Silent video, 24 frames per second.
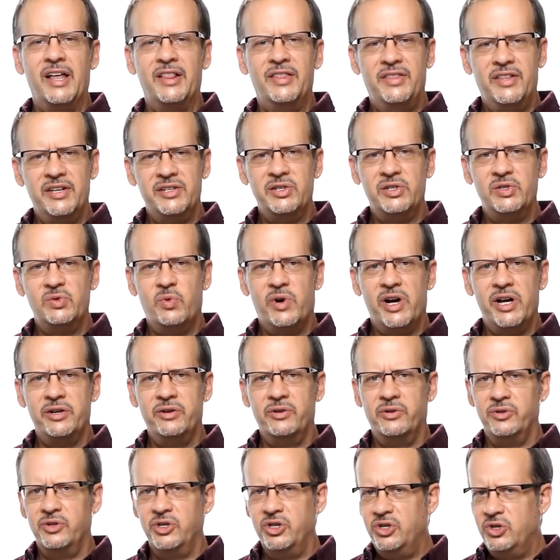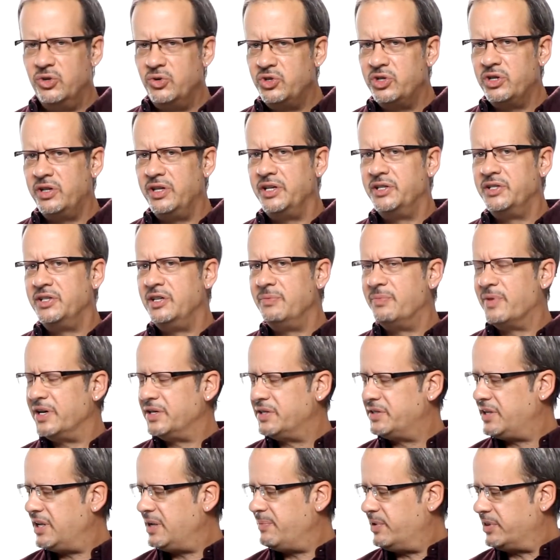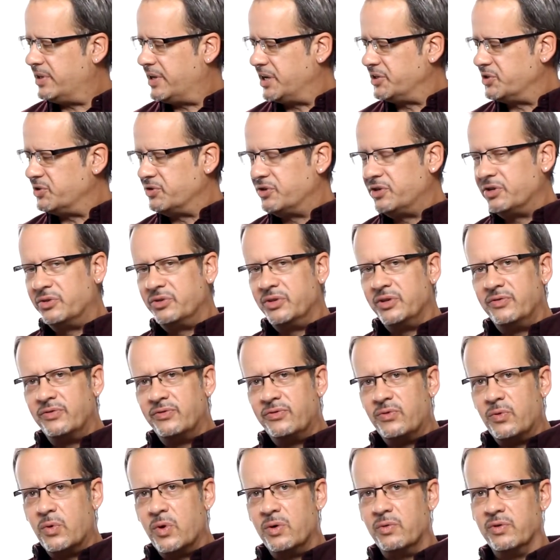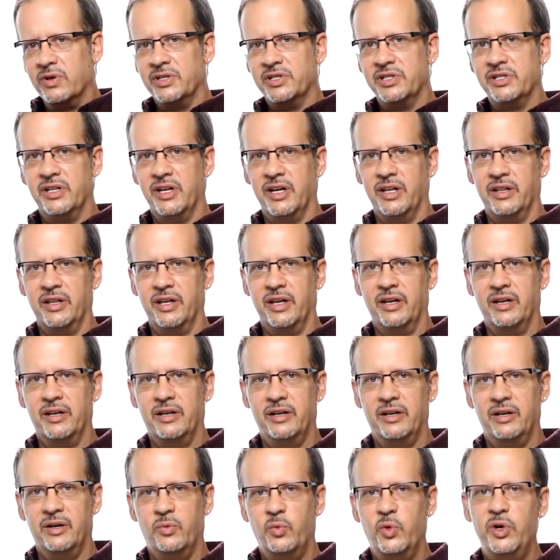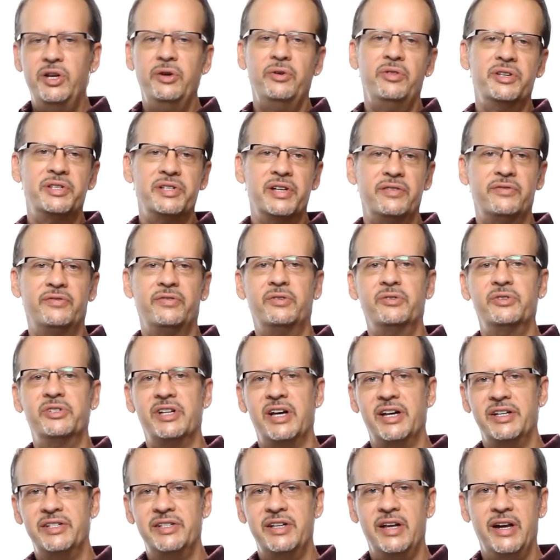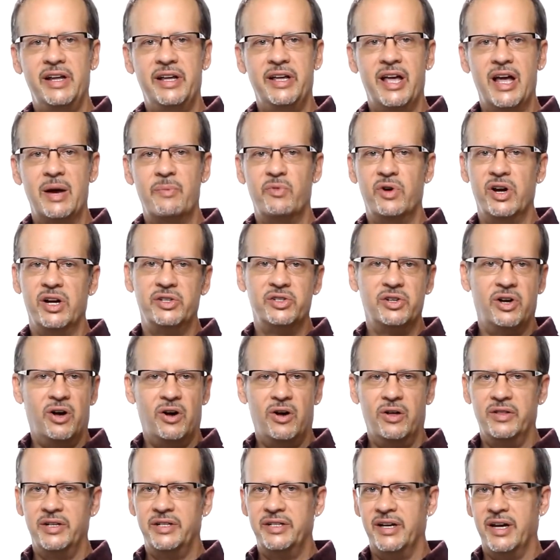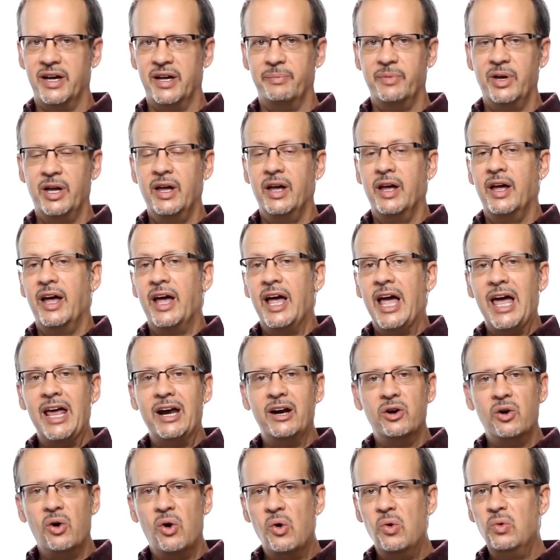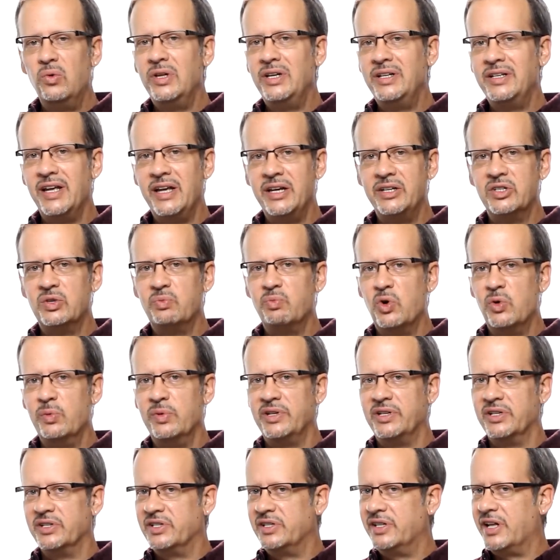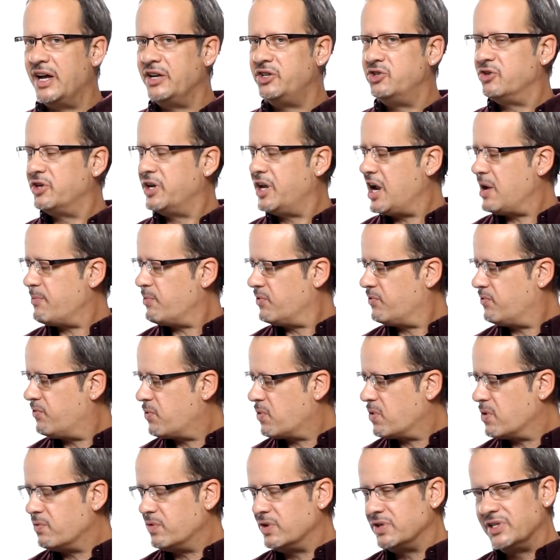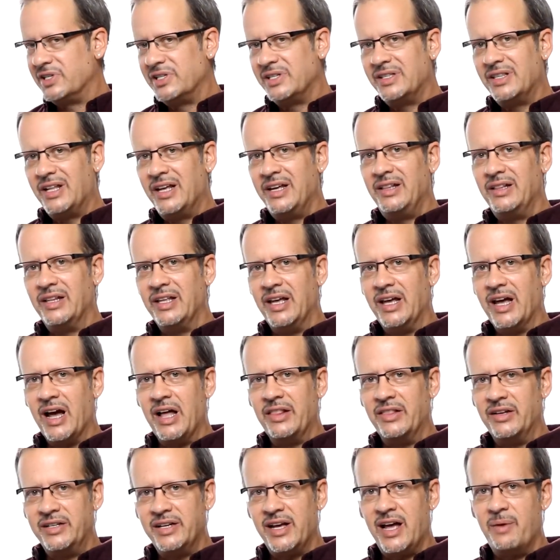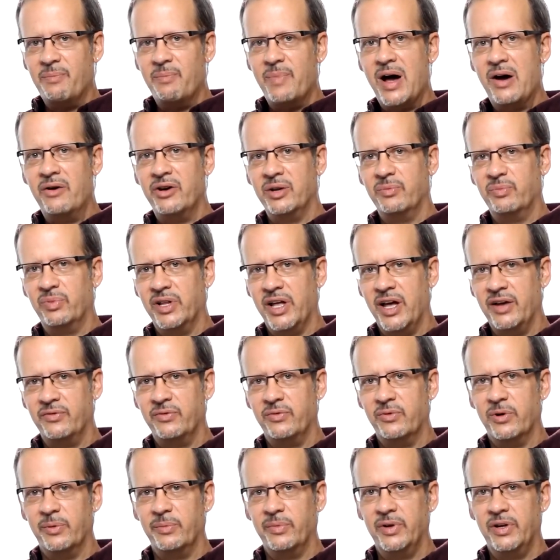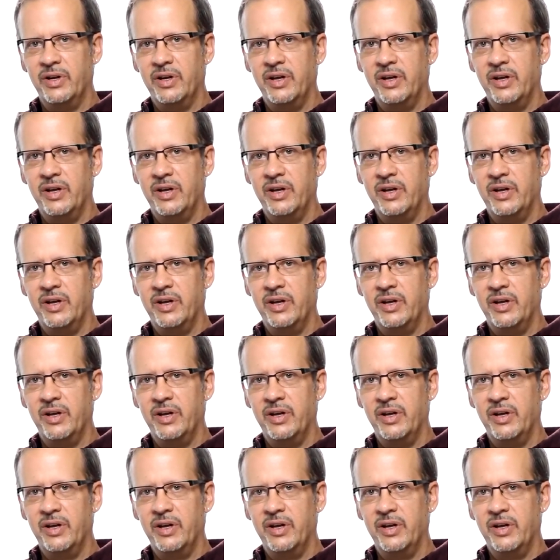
This is why you'll usually see my stabilizer tilted forward slightly. We do this on full-size Steadicam rigs all the time. And it only takes a moment to slide your camera forward slightly on the top mounting platform.